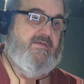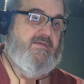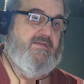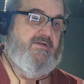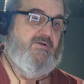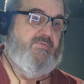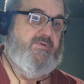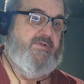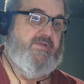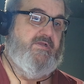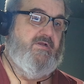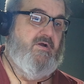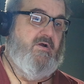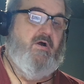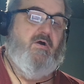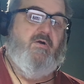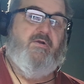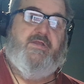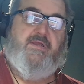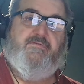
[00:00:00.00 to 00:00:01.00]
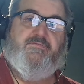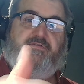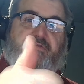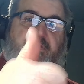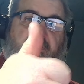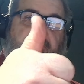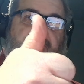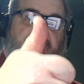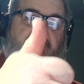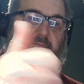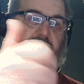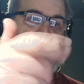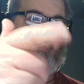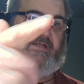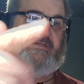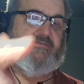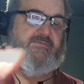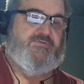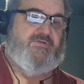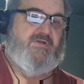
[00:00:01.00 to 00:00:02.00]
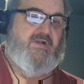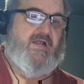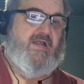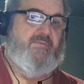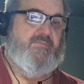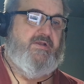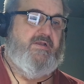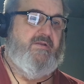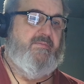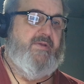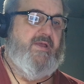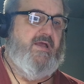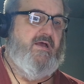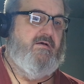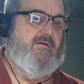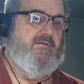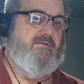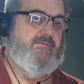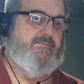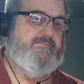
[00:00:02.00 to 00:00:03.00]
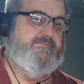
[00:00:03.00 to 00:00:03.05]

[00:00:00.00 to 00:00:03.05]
Here we go. Oh, give us thumbs up, like, subscribe, ring the bell.